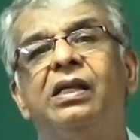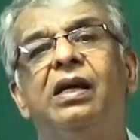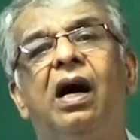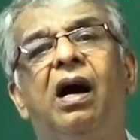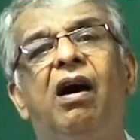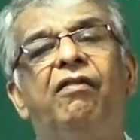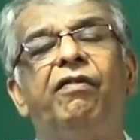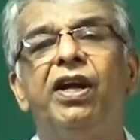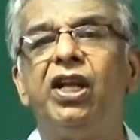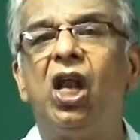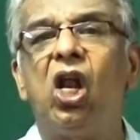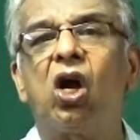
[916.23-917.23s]
the
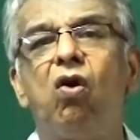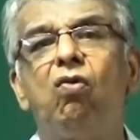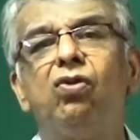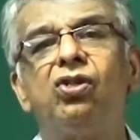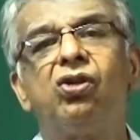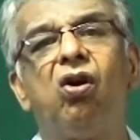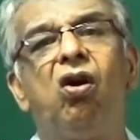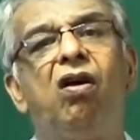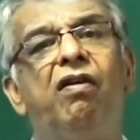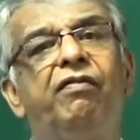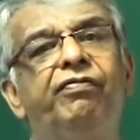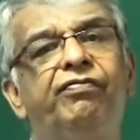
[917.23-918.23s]
final accounts
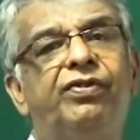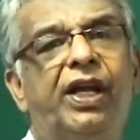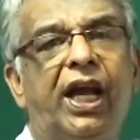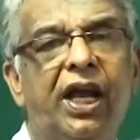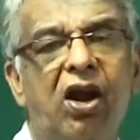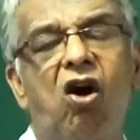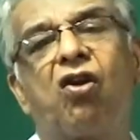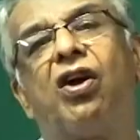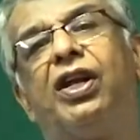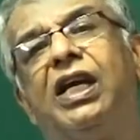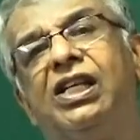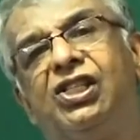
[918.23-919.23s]
of their
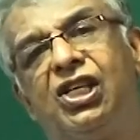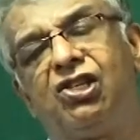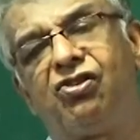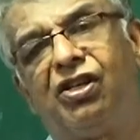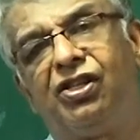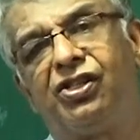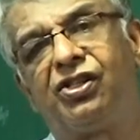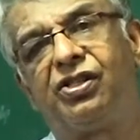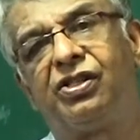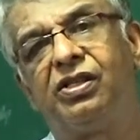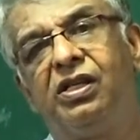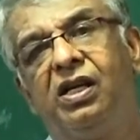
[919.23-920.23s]

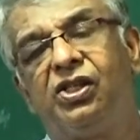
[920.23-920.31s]
organizations.